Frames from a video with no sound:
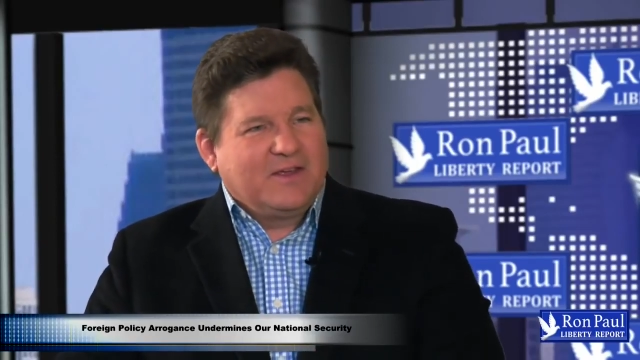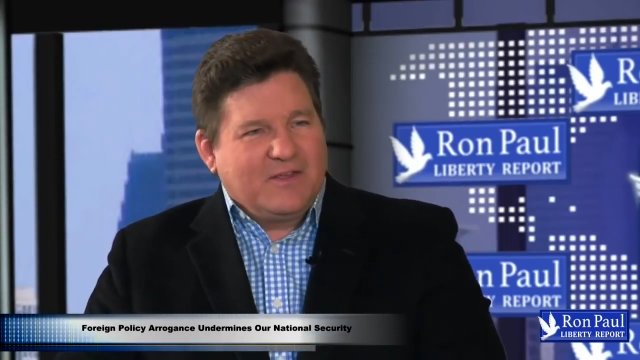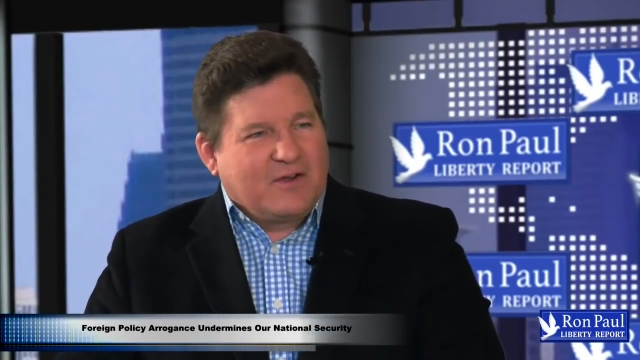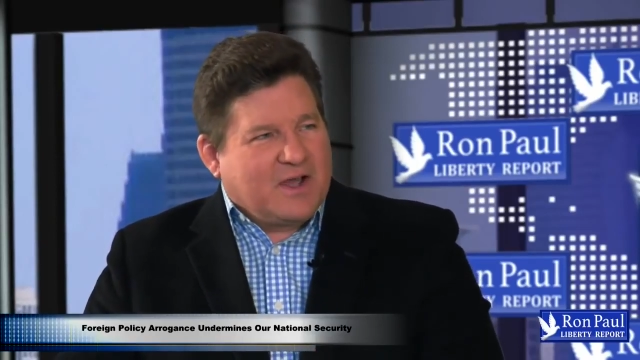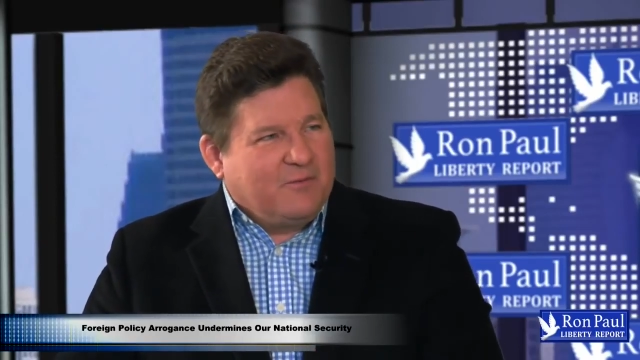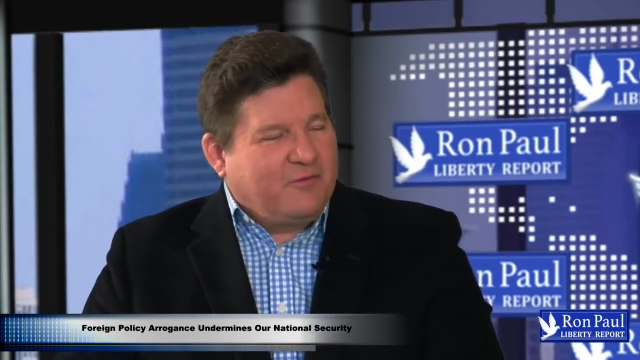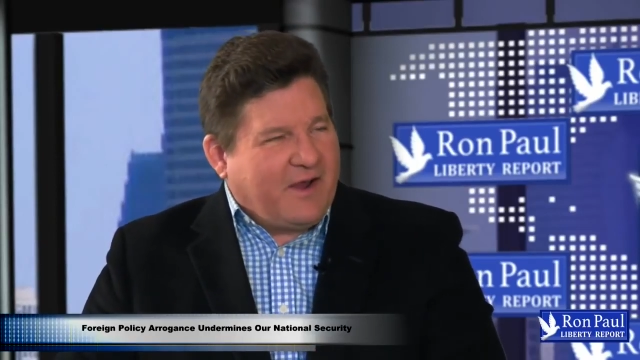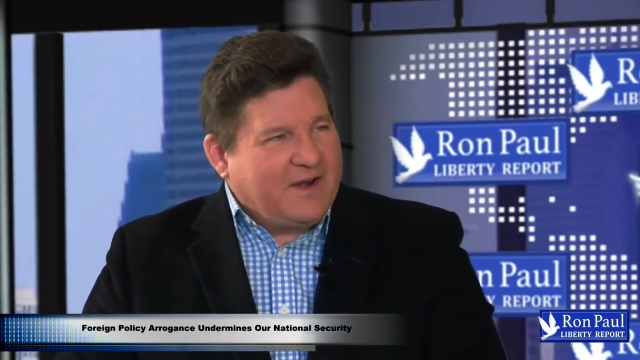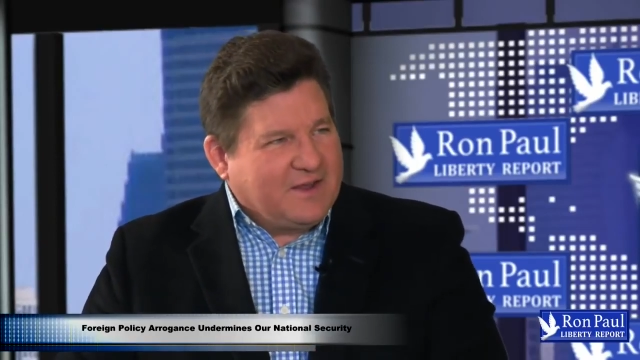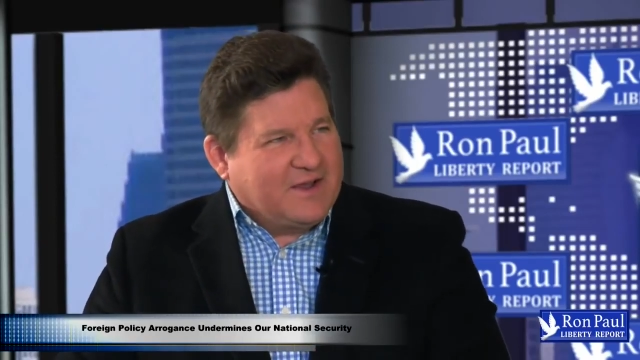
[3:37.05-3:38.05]
They'll come
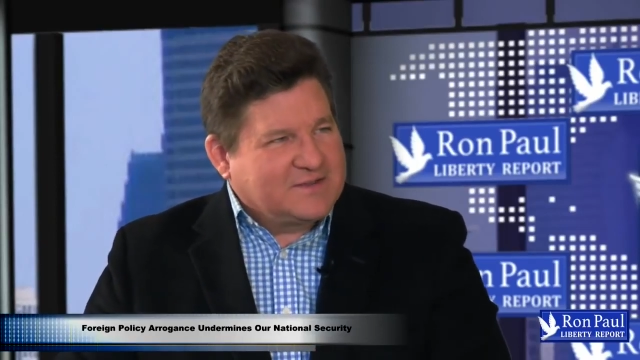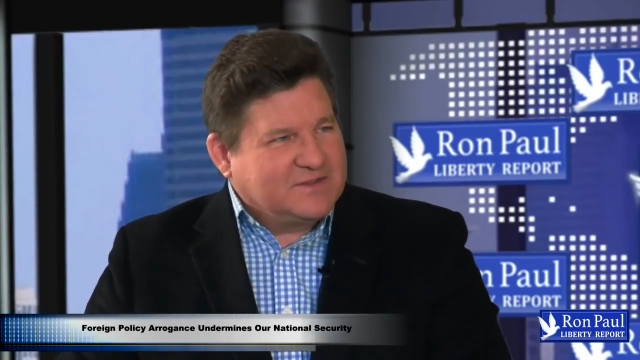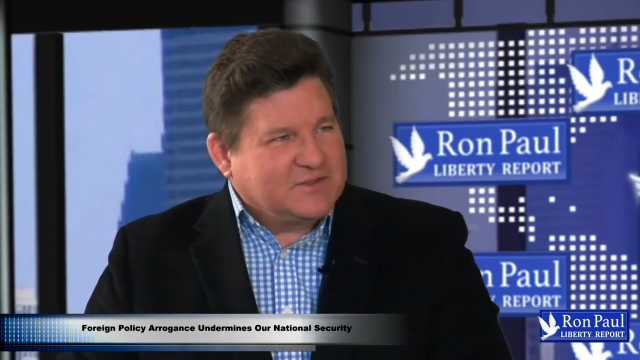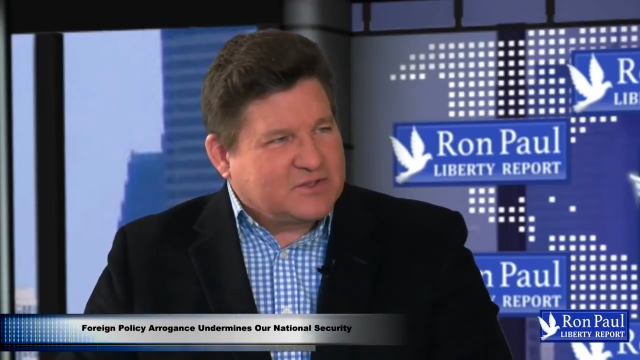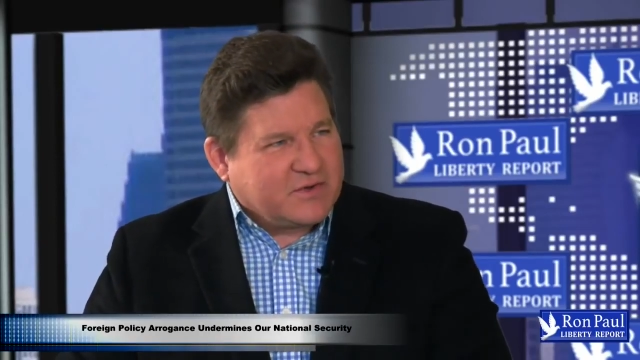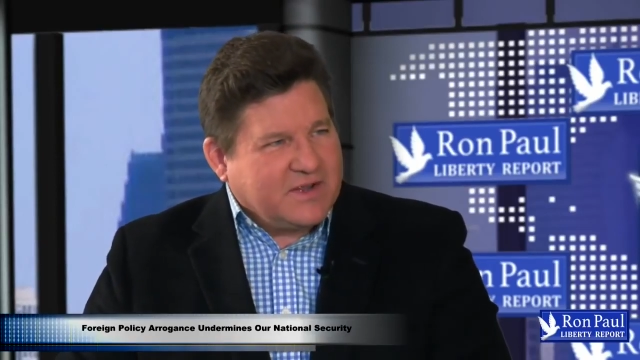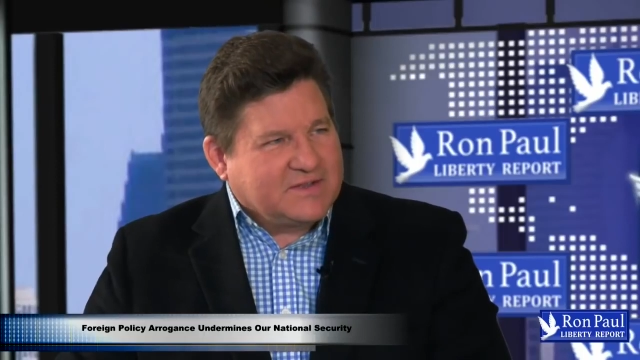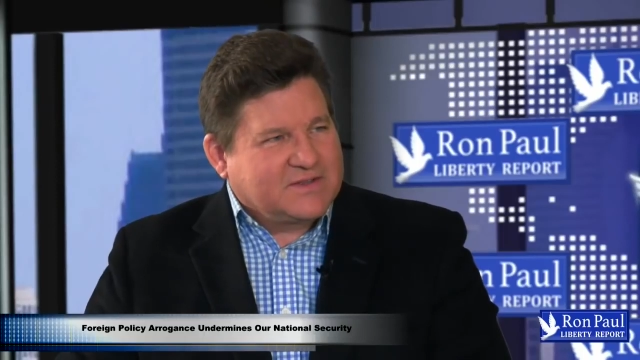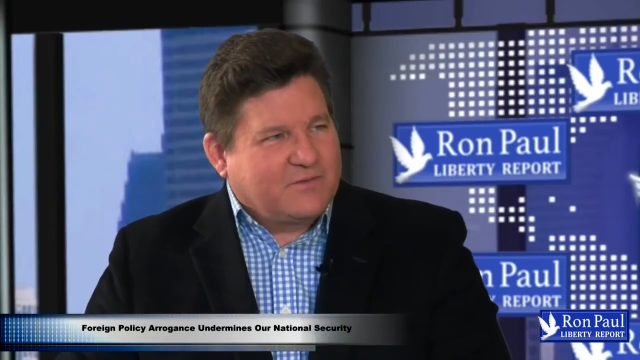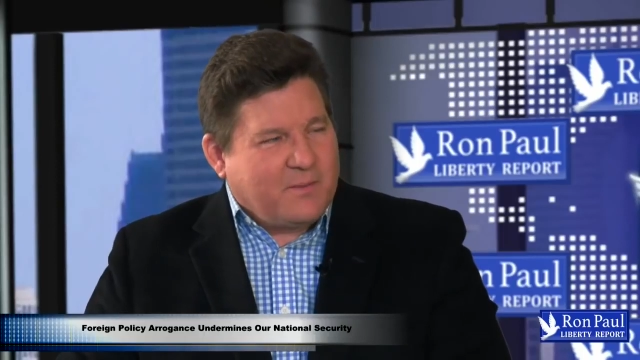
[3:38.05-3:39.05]
fighting us in the
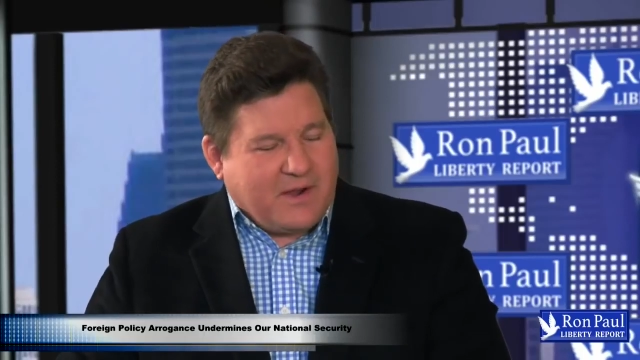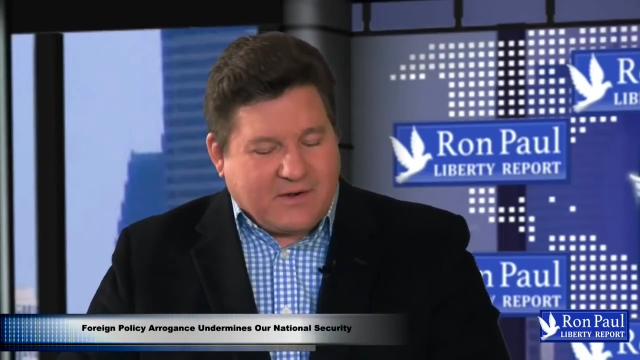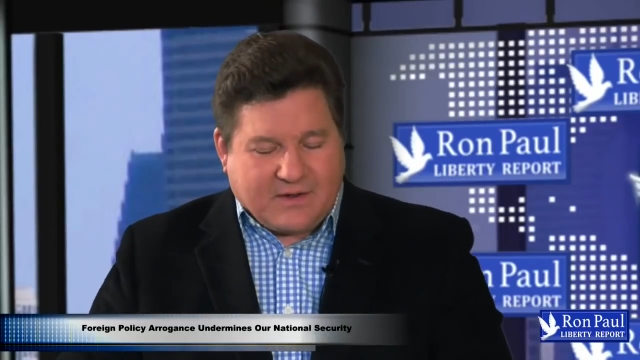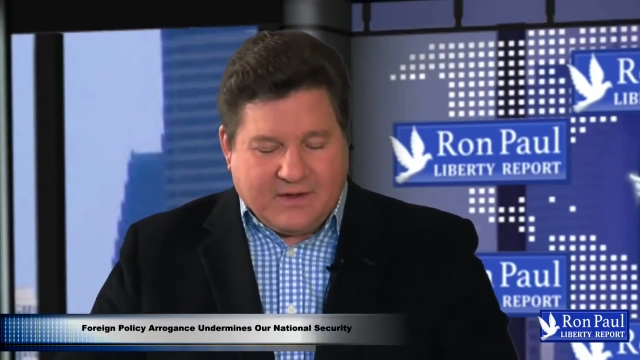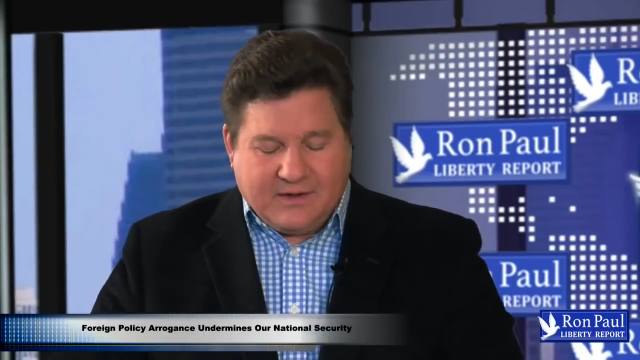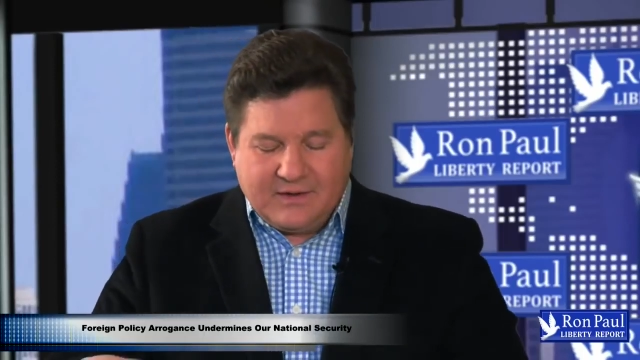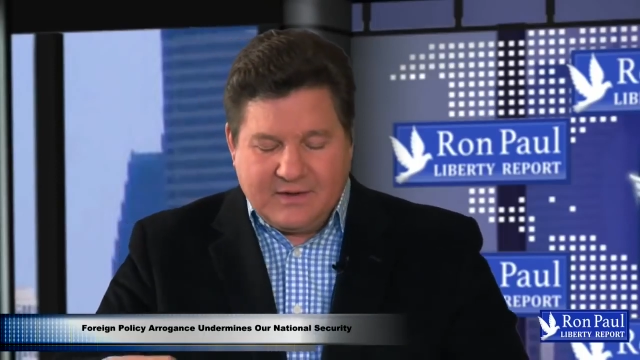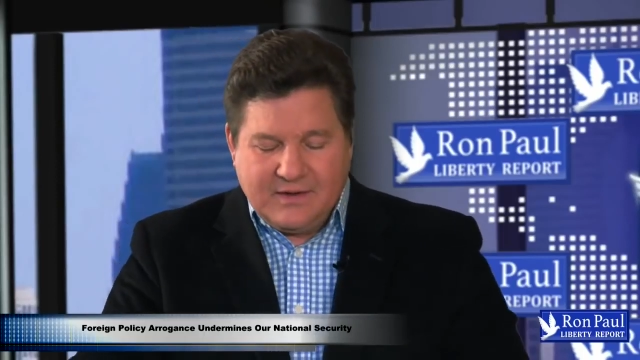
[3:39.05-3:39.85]
streets of America.